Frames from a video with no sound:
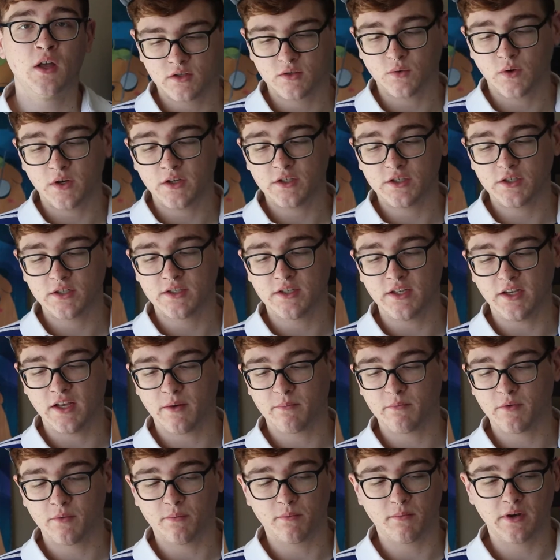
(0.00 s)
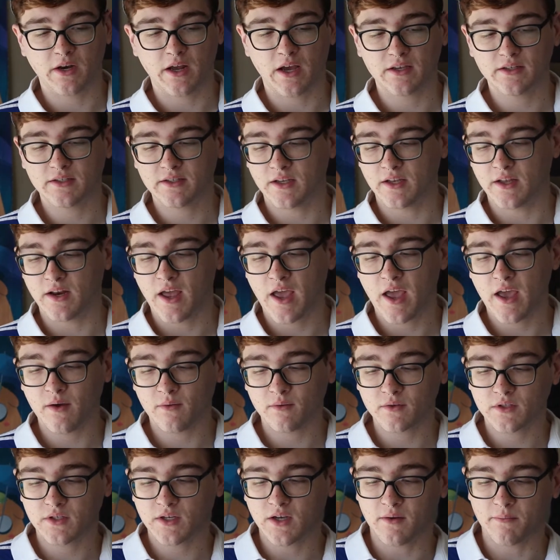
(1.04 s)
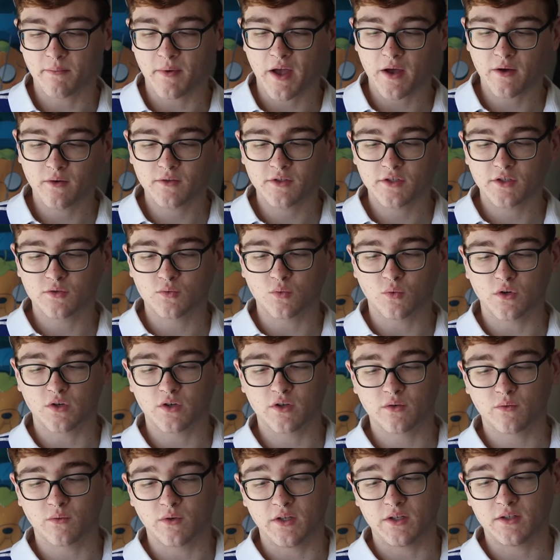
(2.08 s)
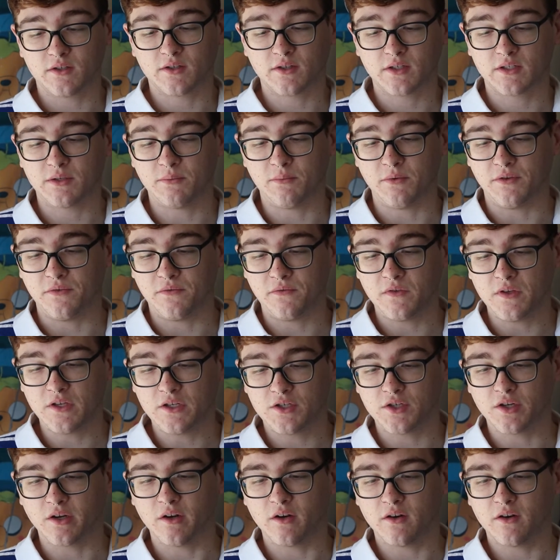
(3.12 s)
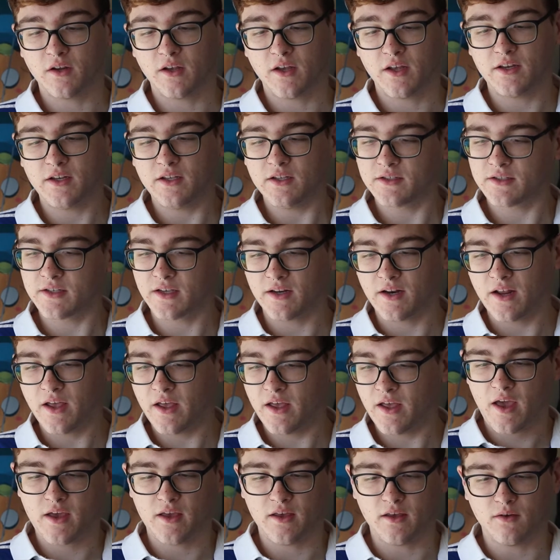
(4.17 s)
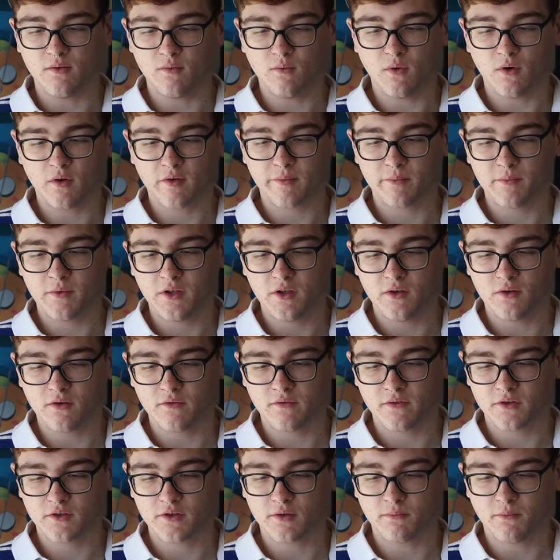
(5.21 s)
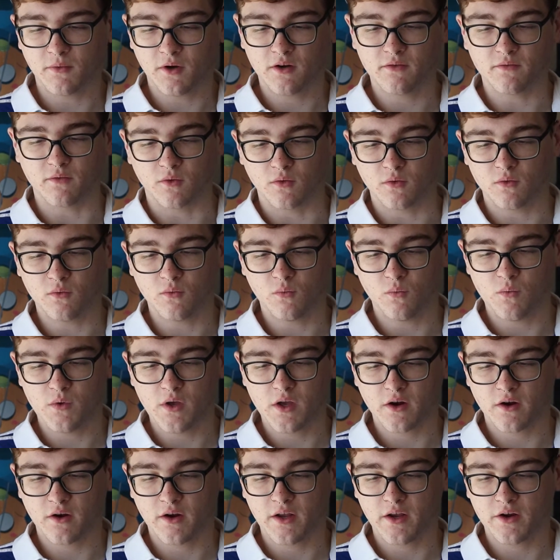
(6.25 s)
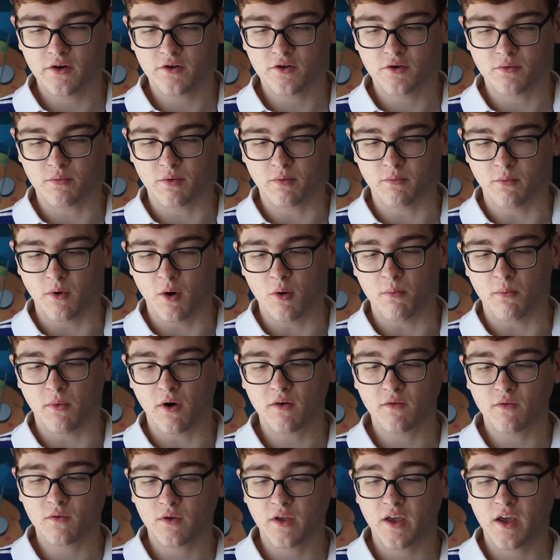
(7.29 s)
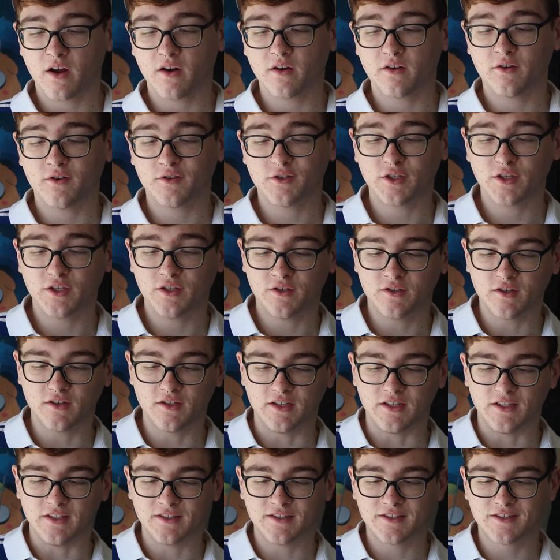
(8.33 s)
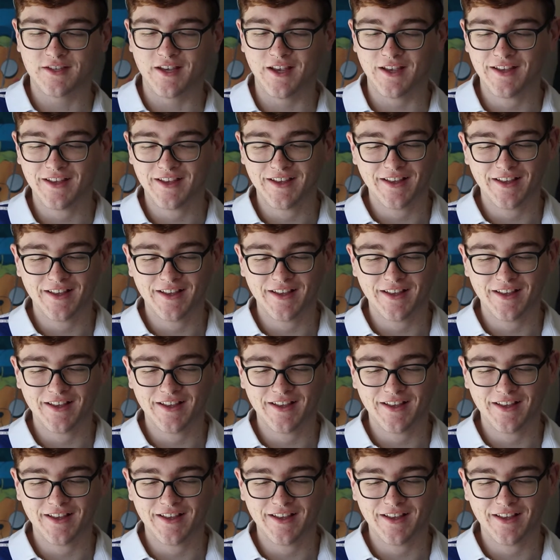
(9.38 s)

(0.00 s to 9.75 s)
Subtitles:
So I just DM'd him and I said, "Hey, what's up? I was just wondering what it took to be featured." And he said, "Hey, welcome to Universal Marvel. We are here to promote Marvel characters and goodies."